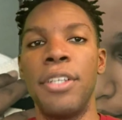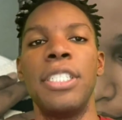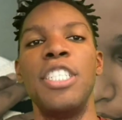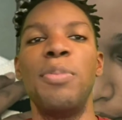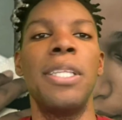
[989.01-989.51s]

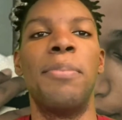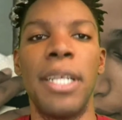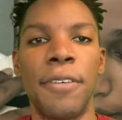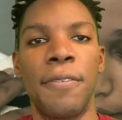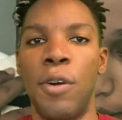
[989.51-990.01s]
She's been the
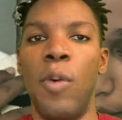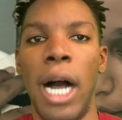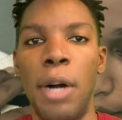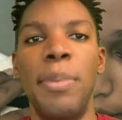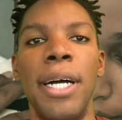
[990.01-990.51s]
mother for a
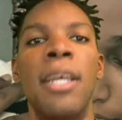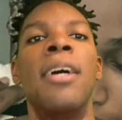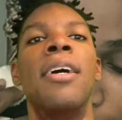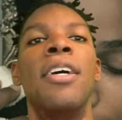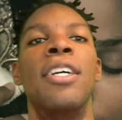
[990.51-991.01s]
while, but
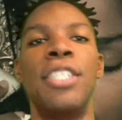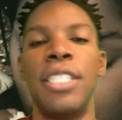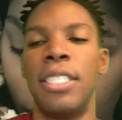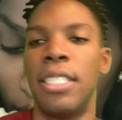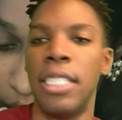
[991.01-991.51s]

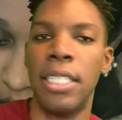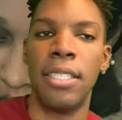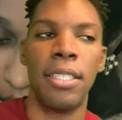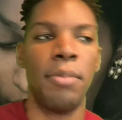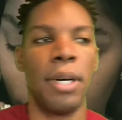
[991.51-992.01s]

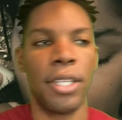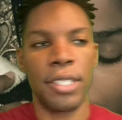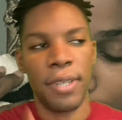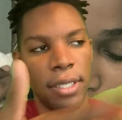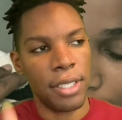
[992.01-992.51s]
she's a mother as
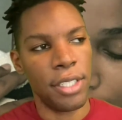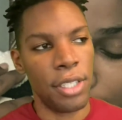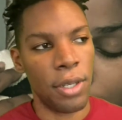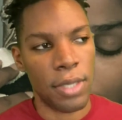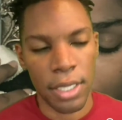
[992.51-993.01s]
far as the
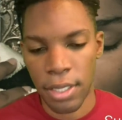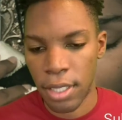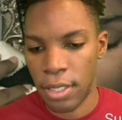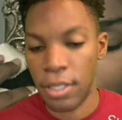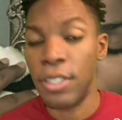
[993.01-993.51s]
show's
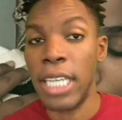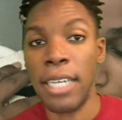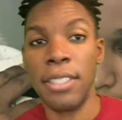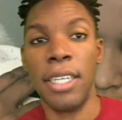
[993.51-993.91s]
concerned. So shout out to